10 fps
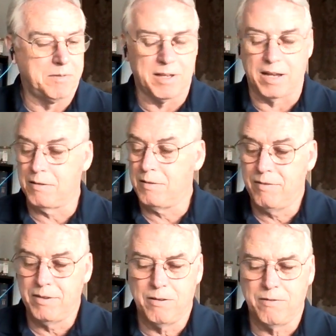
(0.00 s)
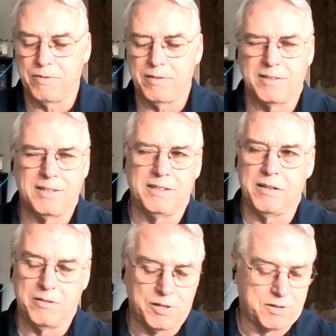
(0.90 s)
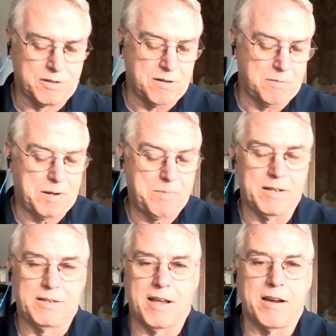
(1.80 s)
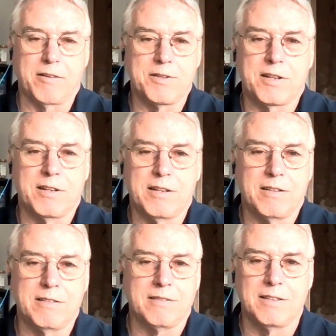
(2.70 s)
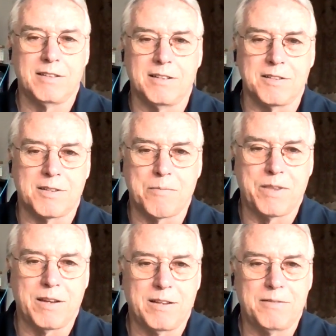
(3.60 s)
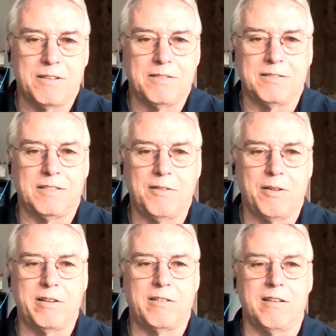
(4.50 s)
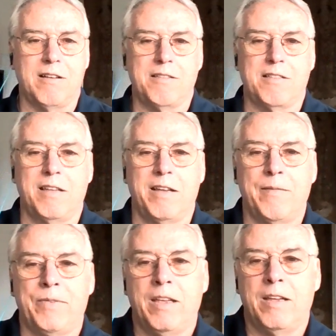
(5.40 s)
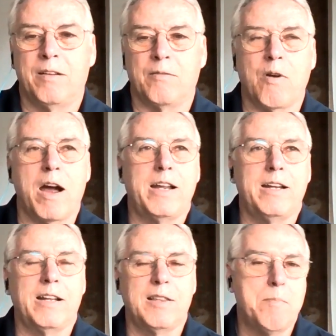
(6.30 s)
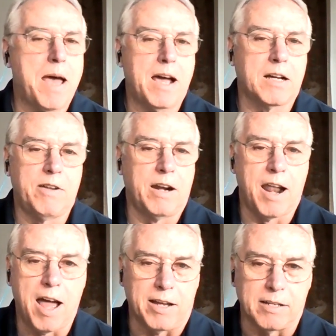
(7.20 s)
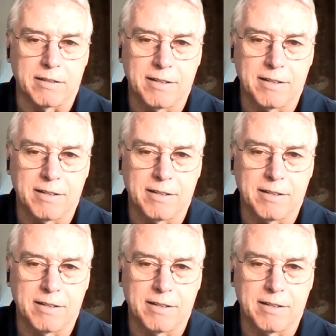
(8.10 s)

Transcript: I don't even know if, just maybe a tiger skin, something, loincloth, riding on the back of a lion.